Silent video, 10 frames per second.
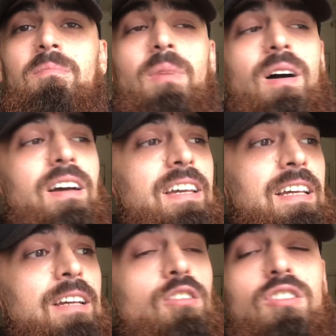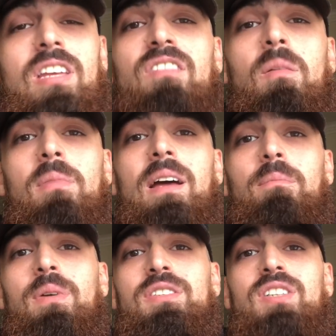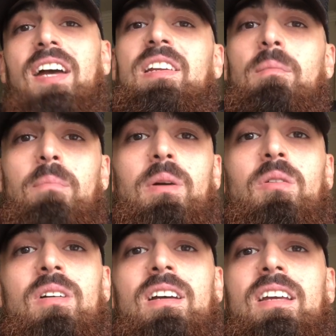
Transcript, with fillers: but it could have applied pressure, and it built.